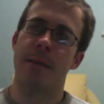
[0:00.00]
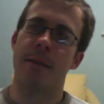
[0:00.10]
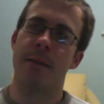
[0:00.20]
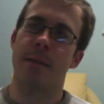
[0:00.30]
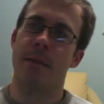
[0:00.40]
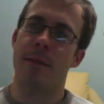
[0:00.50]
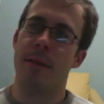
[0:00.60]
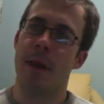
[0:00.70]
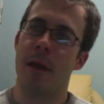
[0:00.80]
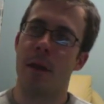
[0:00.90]
I
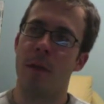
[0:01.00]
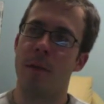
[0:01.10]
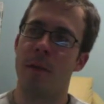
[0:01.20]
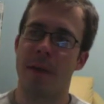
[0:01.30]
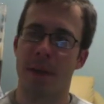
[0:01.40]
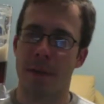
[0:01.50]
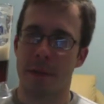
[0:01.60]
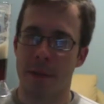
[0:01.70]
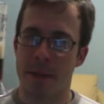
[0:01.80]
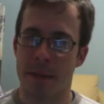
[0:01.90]
guess I can't argue
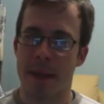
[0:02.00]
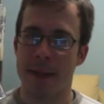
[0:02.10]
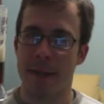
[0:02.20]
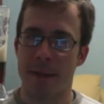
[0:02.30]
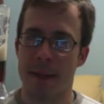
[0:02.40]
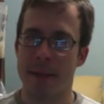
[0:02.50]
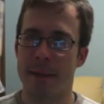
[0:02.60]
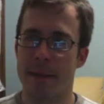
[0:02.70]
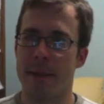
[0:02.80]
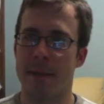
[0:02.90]
because
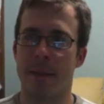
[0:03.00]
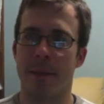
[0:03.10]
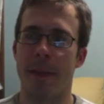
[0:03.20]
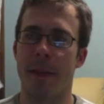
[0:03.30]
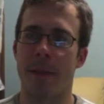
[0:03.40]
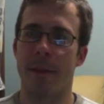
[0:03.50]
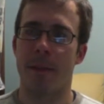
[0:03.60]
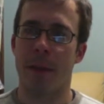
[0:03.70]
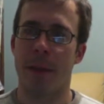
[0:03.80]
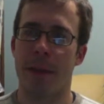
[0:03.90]
almost
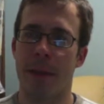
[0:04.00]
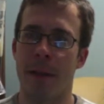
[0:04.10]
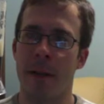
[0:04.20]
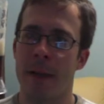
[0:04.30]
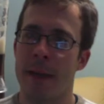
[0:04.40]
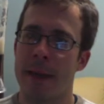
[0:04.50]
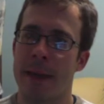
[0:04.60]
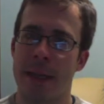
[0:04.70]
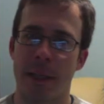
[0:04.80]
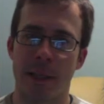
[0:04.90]
everyone
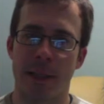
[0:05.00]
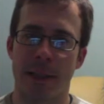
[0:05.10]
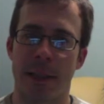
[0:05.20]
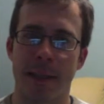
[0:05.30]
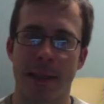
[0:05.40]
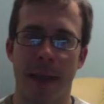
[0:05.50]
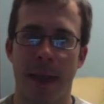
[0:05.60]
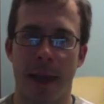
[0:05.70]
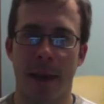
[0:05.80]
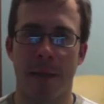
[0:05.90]
classifies this as an
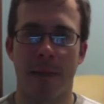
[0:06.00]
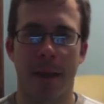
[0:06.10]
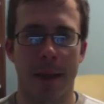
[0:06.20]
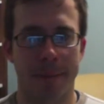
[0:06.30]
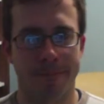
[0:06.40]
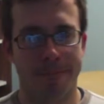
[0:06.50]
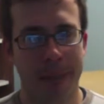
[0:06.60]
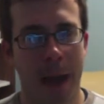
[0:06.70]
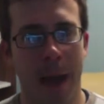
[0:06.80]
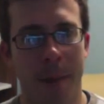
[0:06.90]
American brown ale.
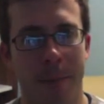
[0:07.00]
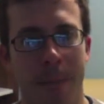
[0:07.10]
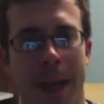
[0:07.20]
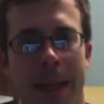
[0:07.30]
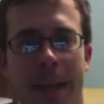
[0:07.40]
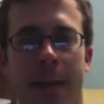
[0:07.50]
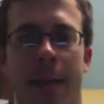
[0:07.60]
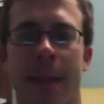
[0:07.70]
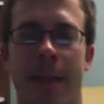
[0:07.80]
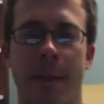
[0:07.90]
It just
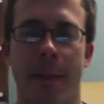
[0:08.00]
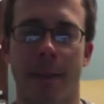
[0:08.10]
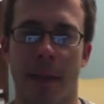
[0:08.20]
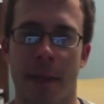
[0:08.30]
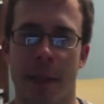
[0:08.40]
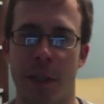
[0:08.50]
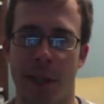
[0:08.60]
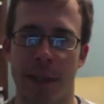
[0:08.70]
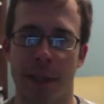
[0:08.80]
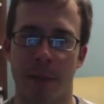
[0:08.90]
doesn't have the
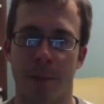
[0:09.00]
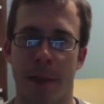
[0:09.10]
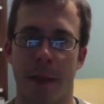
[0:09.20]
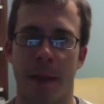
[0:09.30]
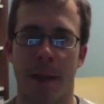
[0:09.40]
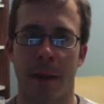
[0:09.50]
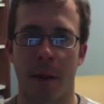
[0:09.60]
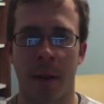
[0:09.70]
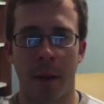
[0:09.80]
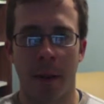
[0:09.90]
hop
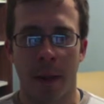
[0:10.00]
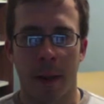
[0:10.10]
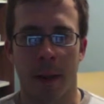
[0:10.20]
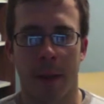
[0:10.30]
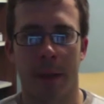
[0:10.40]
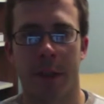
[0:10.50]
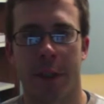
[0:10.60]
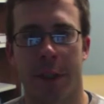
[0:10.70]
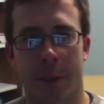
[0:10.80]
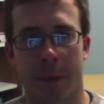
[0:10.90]
bite like something
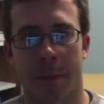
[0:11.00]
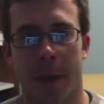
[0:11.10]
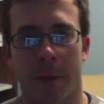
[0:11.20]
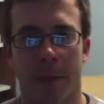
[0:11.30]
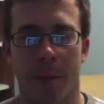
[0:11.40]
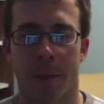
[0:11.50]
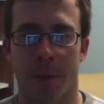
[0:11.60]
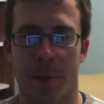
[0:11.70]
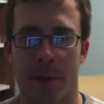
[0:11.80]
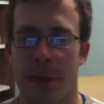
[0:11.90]
like Janet's
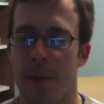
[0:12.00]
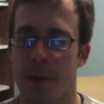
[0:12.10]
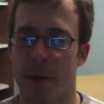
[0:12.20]
Brown Ale